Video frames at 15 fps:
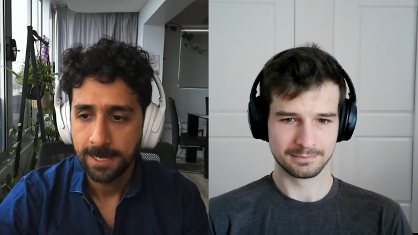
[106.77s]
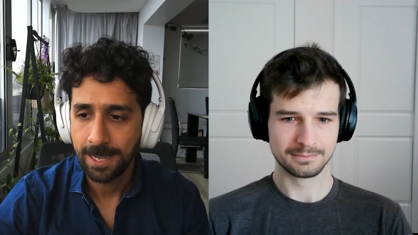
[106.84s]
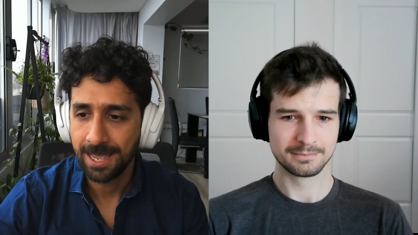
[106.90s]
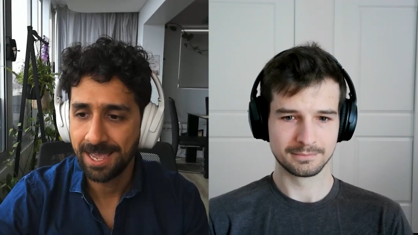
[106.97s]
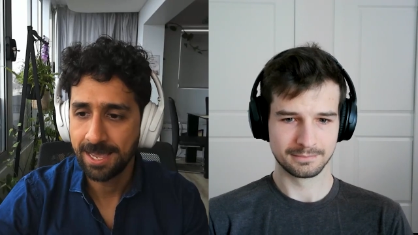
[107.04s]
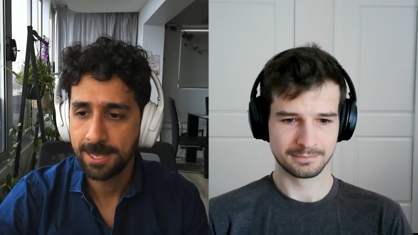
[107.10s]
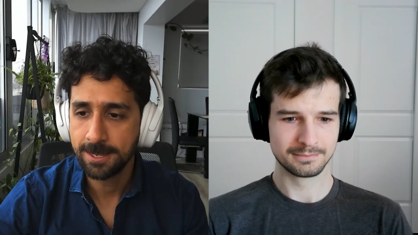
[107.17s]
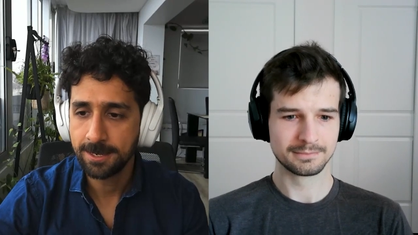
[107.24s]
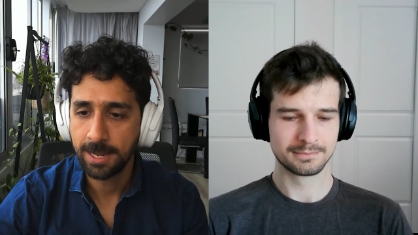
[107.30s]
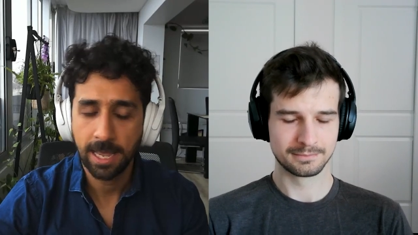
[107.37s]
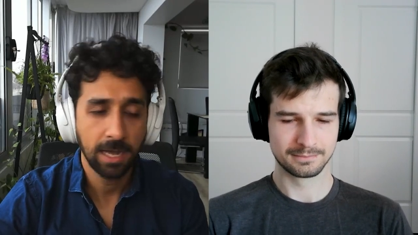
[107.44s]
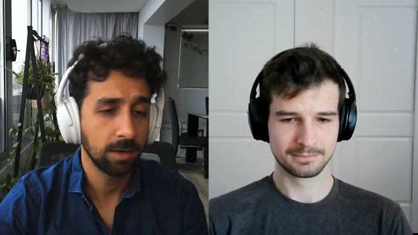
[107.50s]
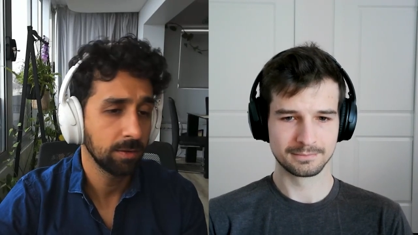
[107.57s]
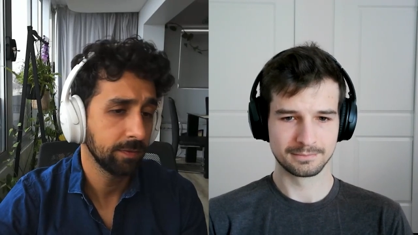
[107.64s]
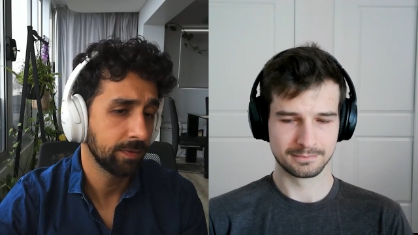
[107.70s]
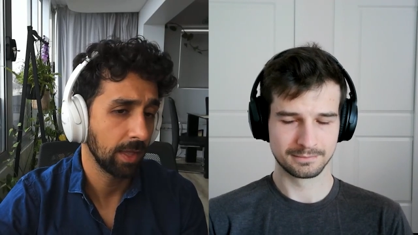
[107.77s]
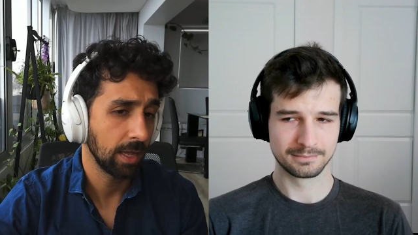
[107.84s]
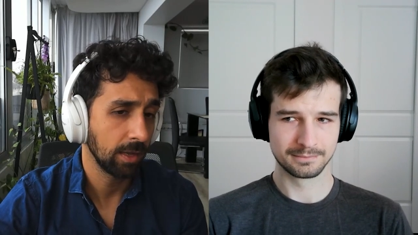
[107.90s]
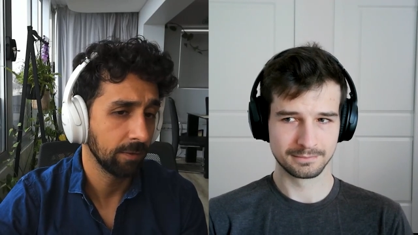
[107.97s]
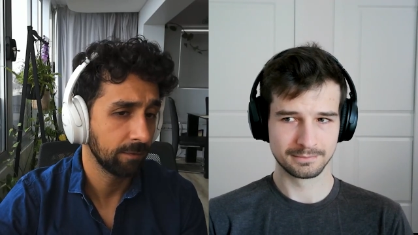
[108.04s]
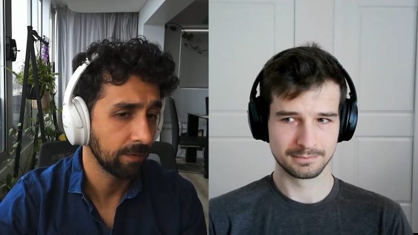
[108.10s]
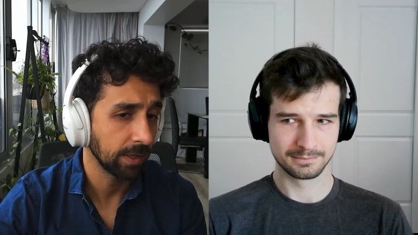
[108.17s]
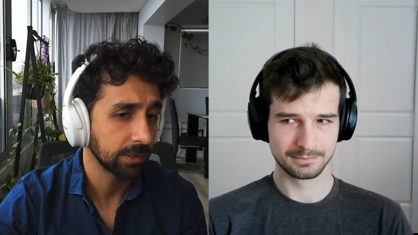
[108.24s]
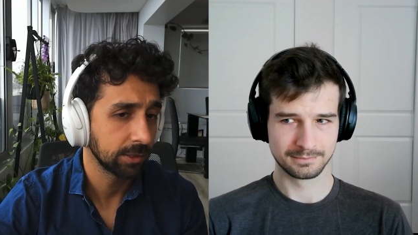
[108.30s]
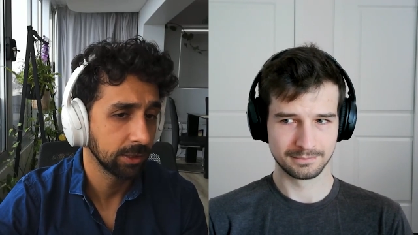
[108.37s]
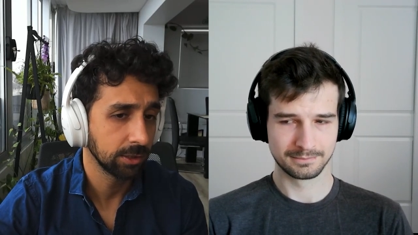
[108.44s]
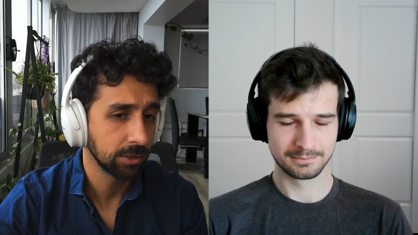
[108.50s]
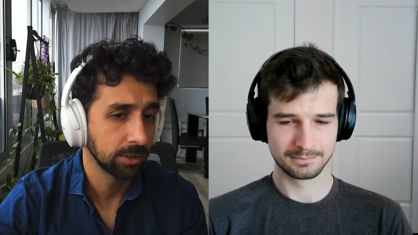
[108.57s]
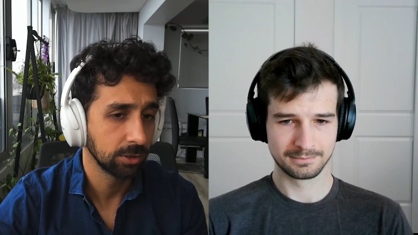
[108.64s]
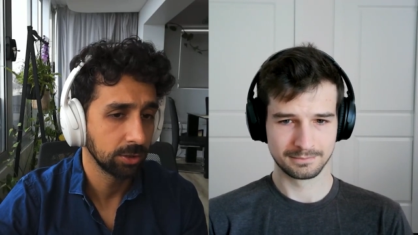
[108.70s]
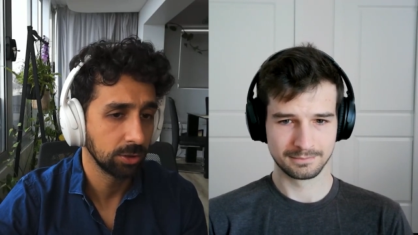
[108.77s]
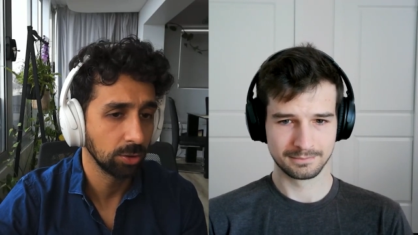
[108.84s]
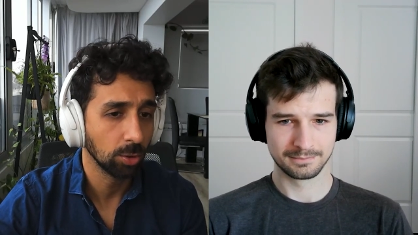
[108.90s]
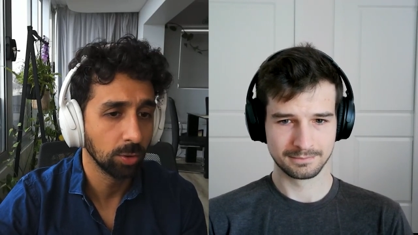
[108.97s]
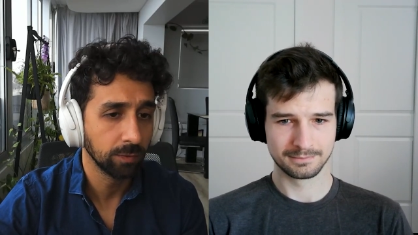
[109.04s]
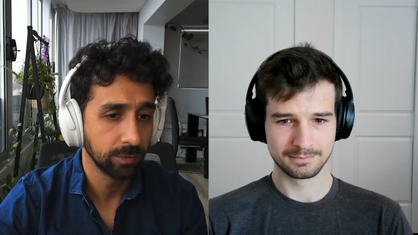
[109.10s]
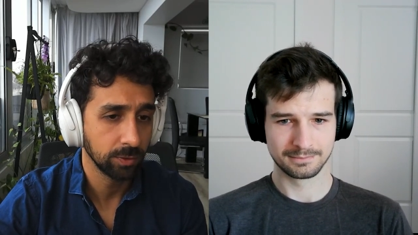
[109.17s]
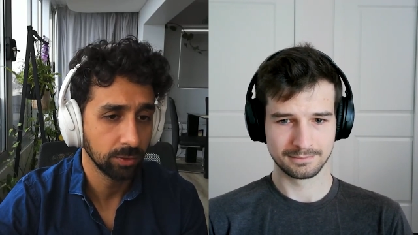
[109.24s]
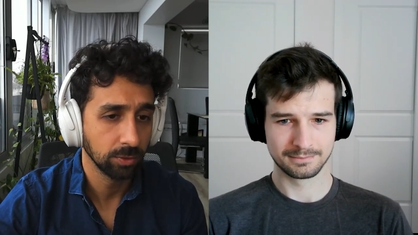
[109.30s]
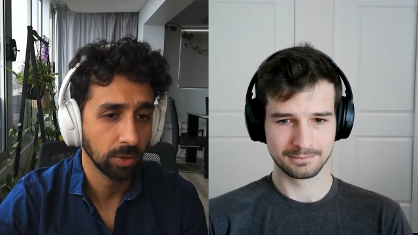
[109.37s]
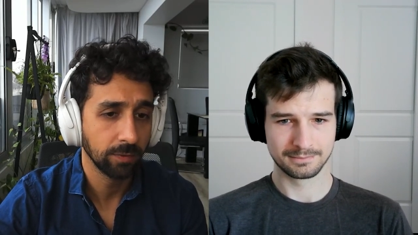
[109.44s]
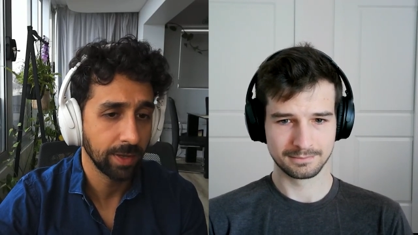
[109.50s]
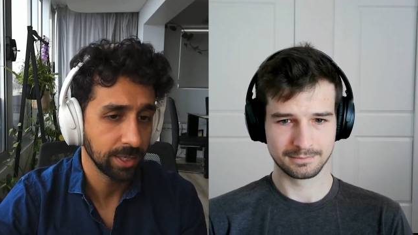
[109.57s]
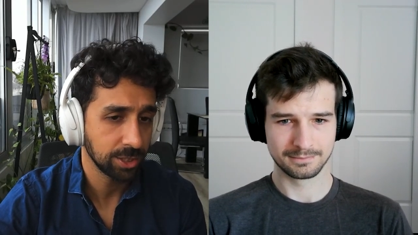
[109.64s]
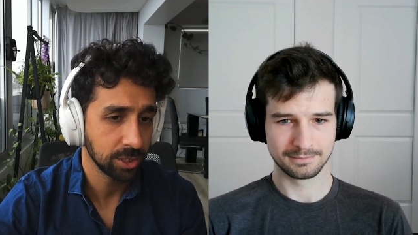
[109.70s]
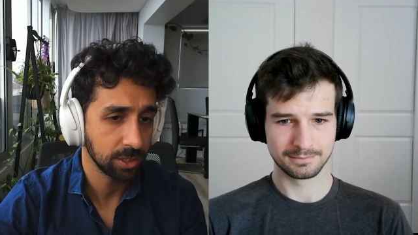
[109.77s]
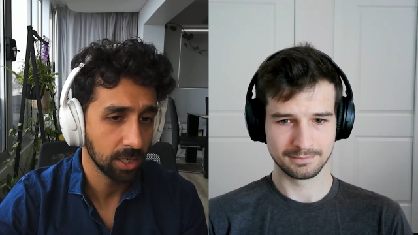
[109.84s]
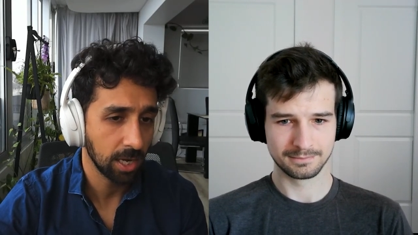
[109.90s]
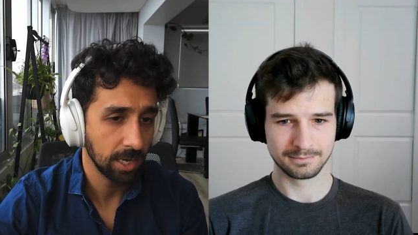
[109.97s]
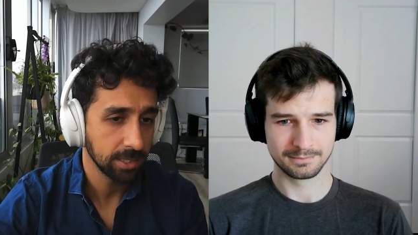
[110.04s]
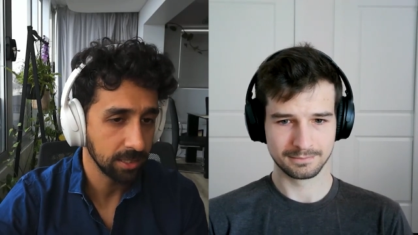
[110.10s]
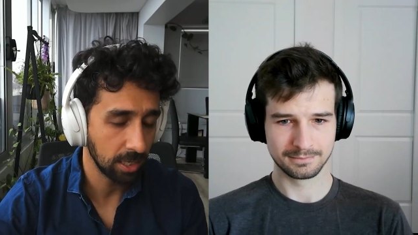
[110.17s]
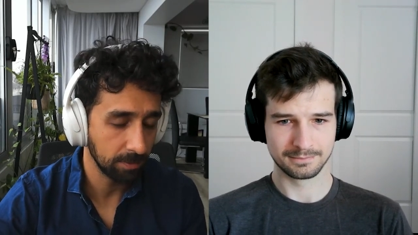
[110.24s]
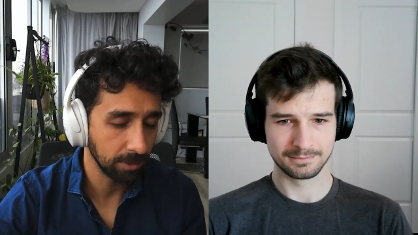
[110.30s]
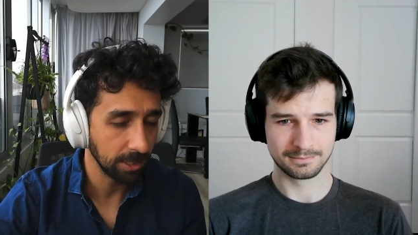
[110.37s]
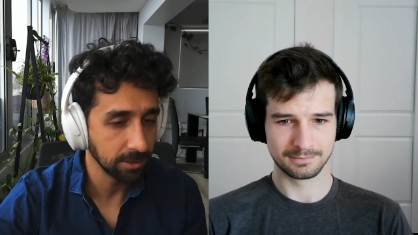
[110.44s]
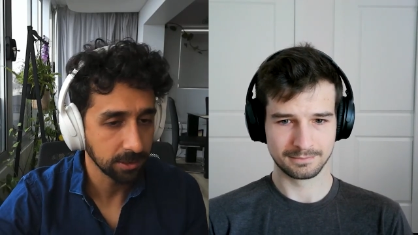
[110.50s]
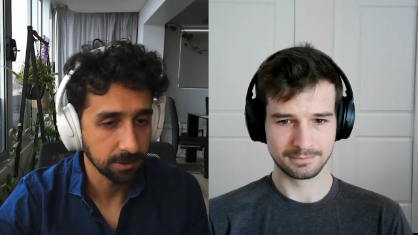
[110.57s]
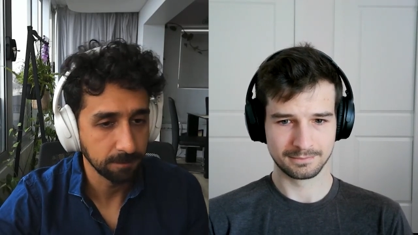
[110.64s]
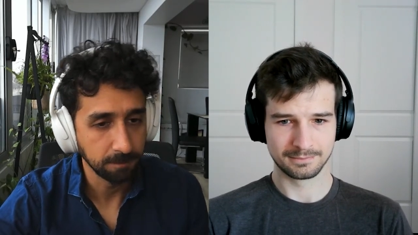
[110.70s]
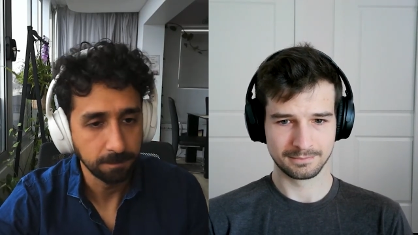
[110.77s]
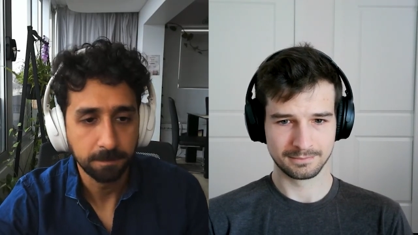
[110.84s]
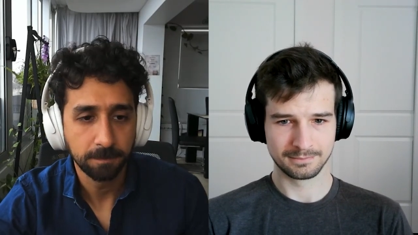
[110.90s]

Speaker 1: And how have they affected your view of A G I timelines?